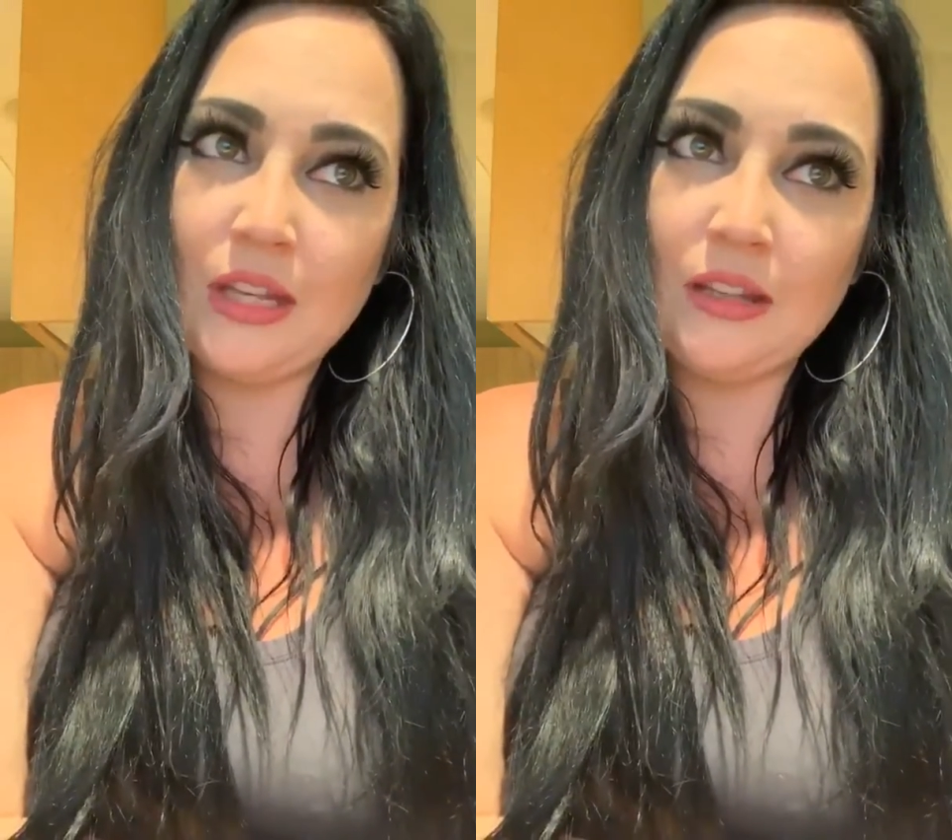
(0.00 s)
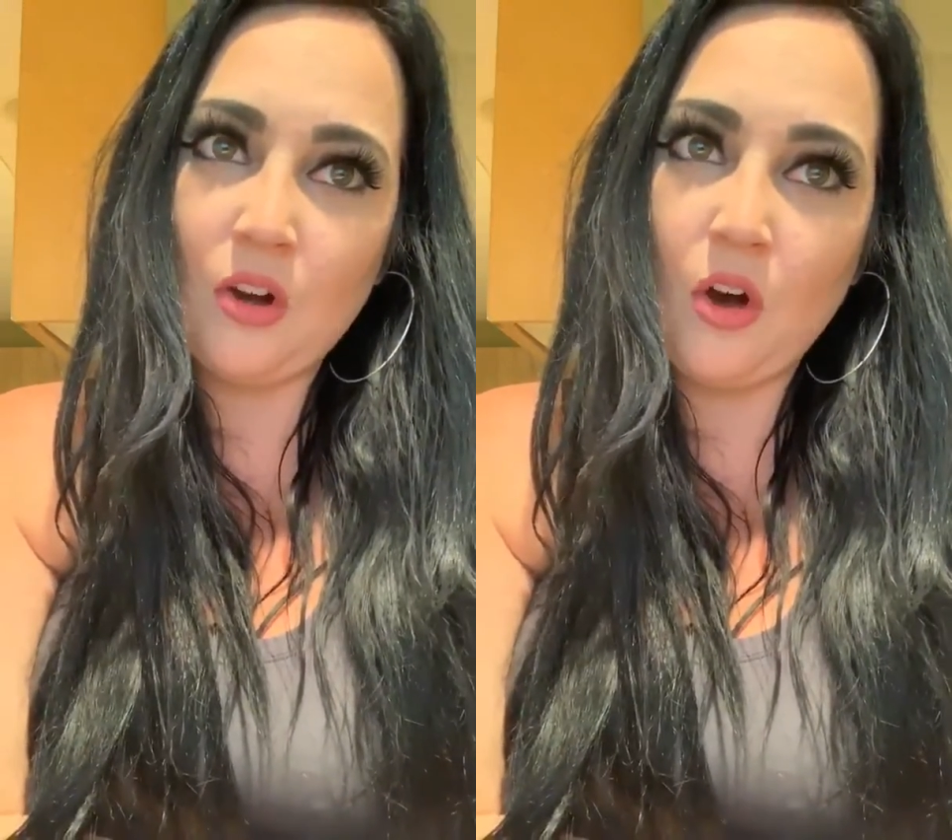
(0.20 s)

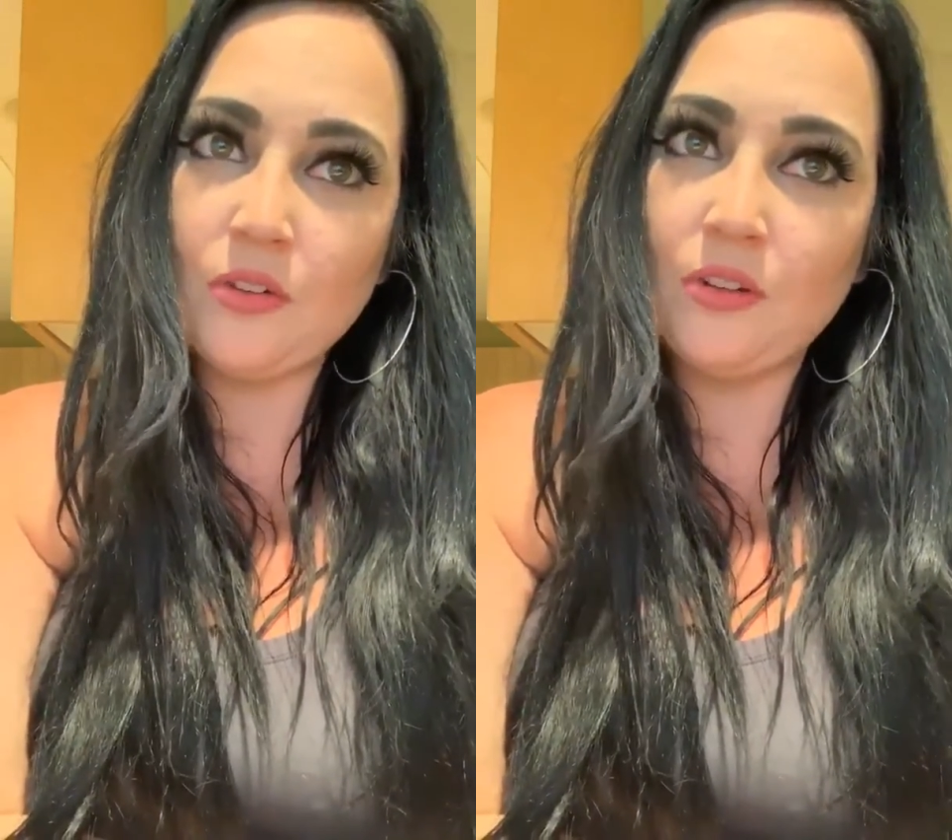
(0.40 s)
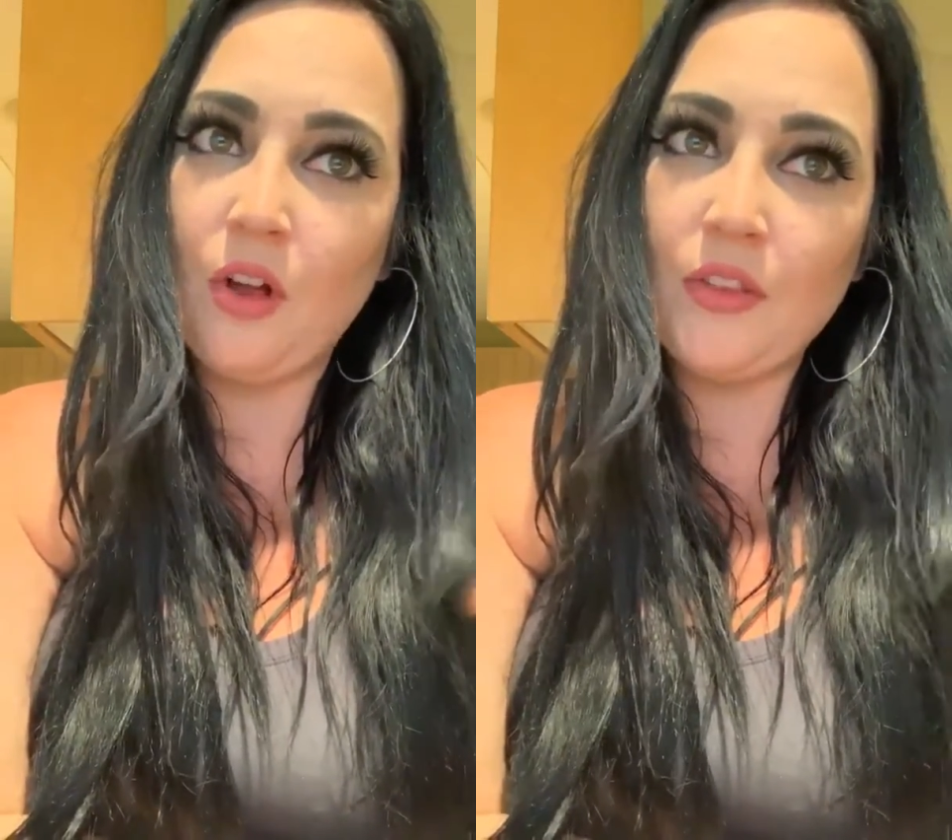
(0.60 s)
it
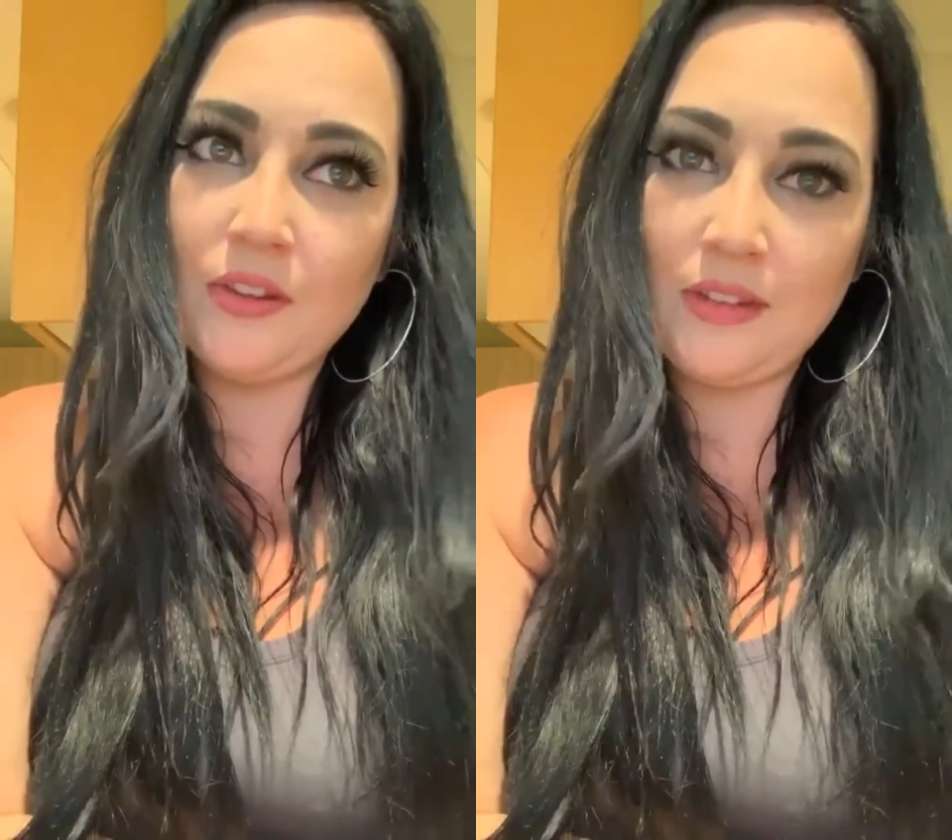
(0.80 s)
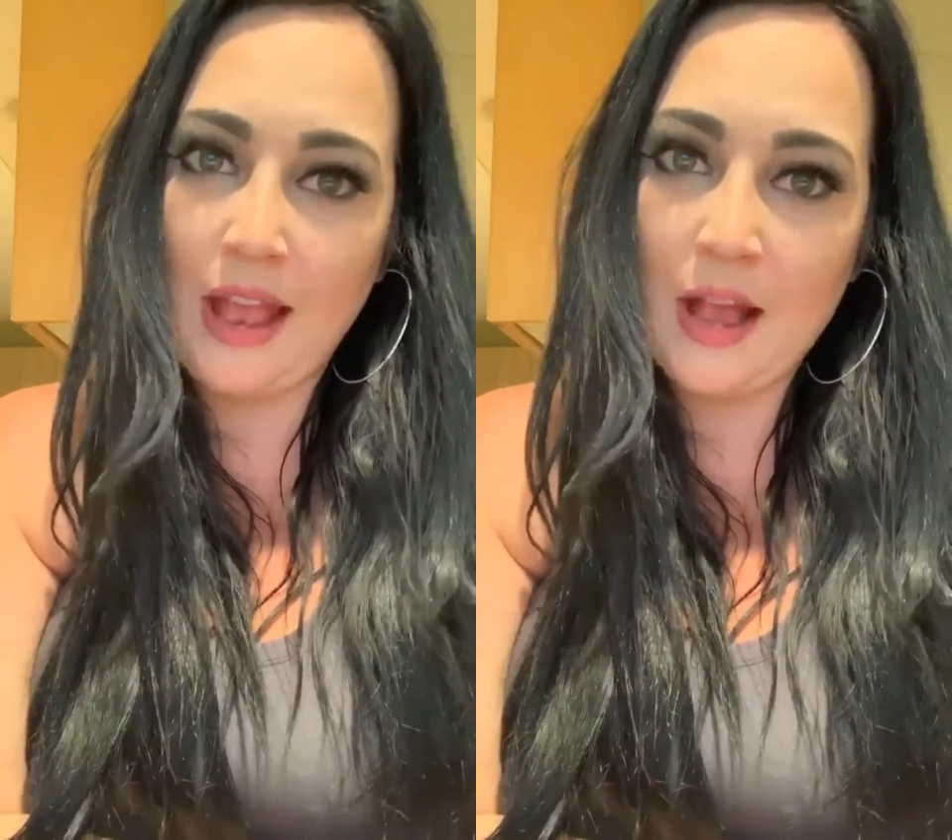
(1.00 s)
causes all
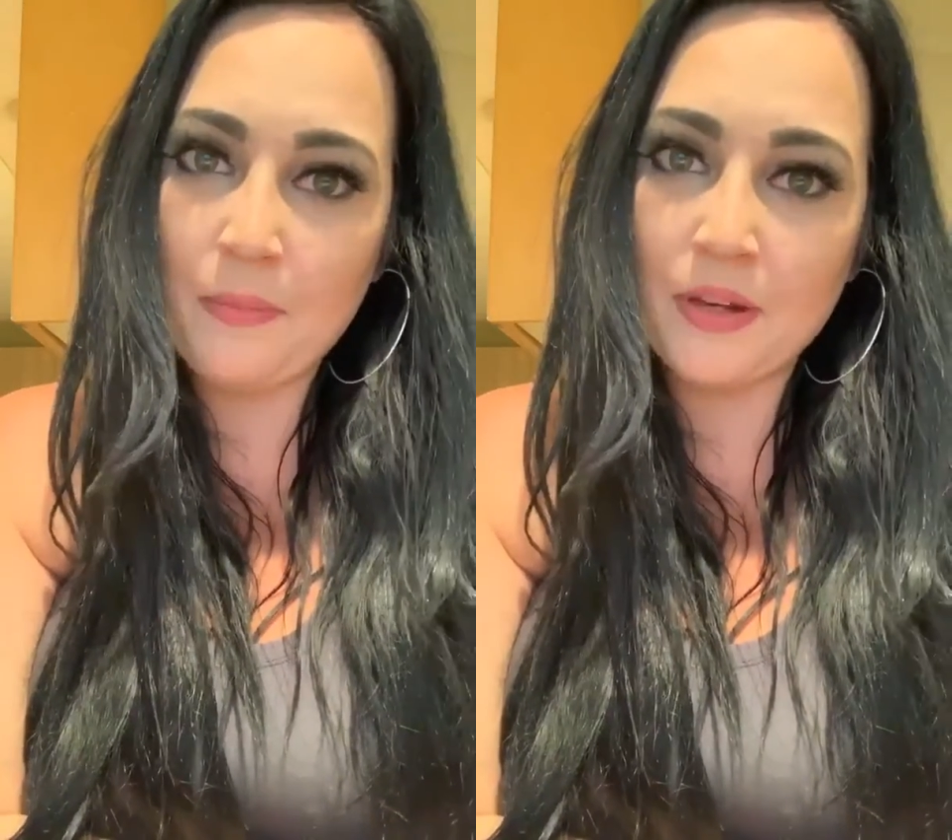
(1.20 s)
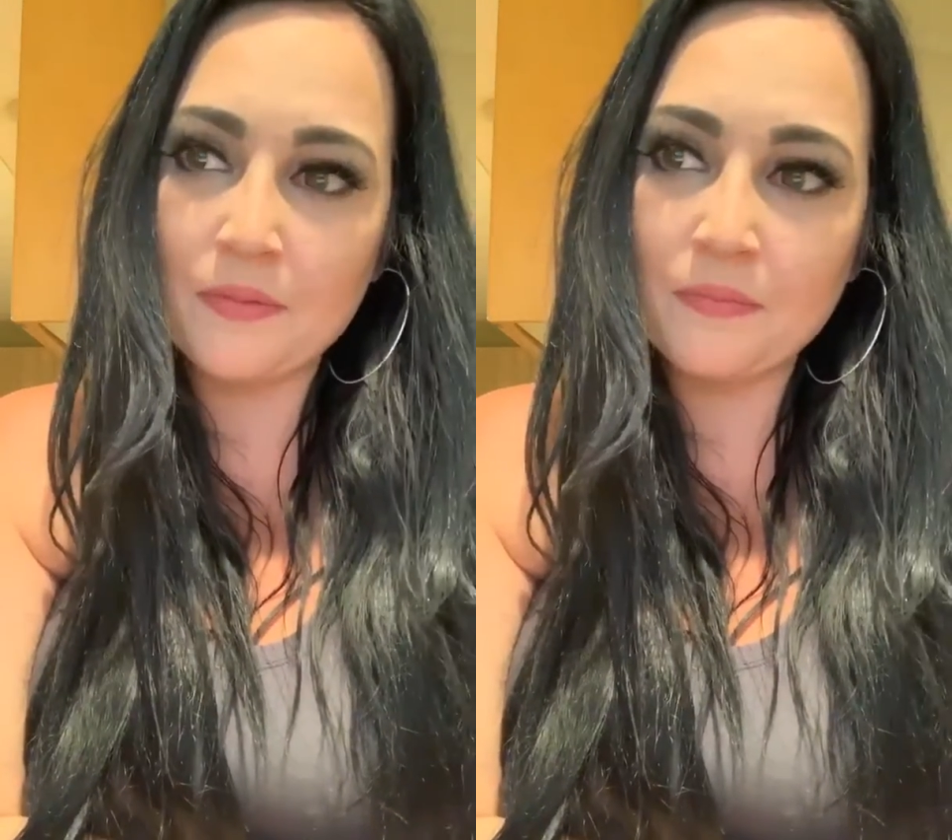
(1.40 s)
this to
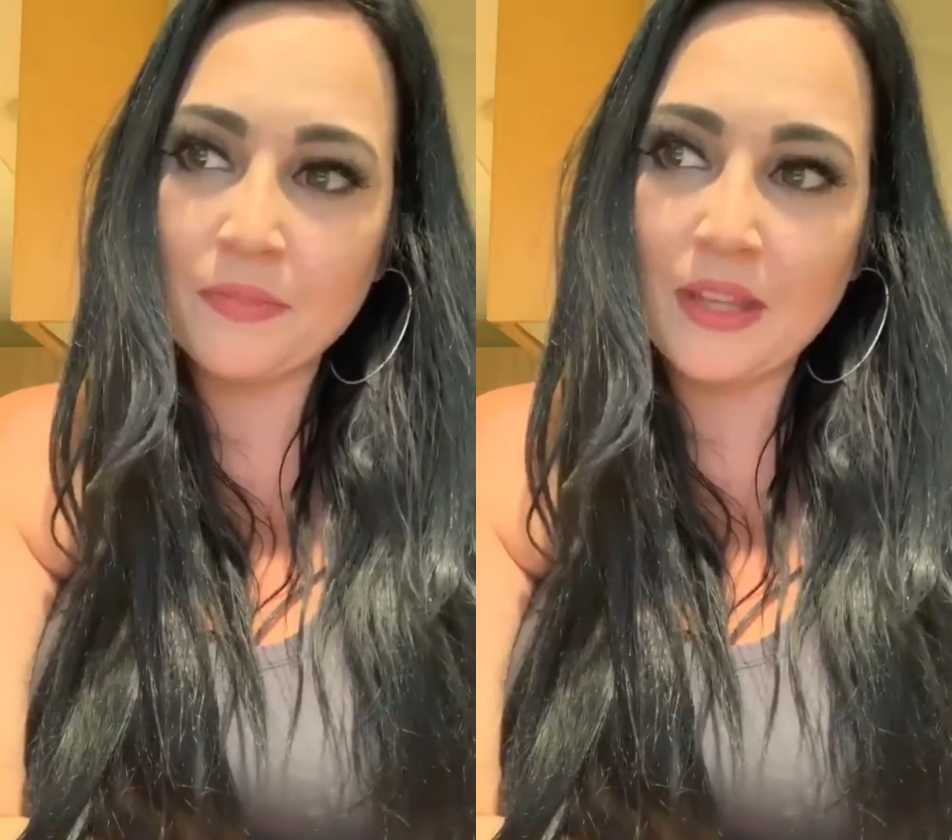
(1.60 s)
happen,